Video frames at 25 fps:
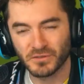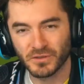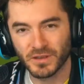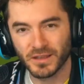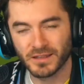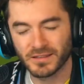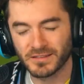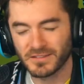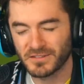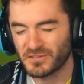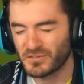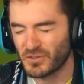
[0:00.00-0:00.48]

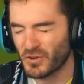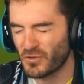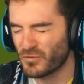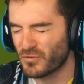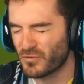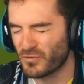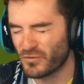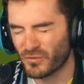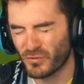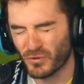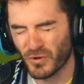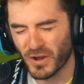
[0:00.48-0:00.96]
It's so
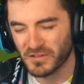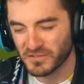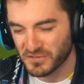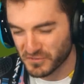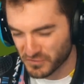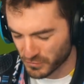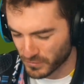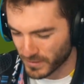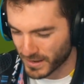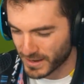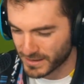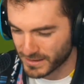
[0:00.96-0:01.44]

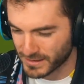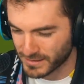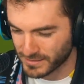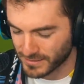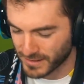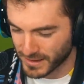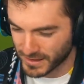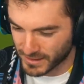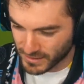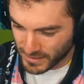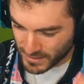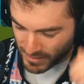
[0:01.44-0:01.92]
frustrating,
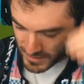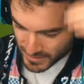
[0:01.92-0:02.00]
like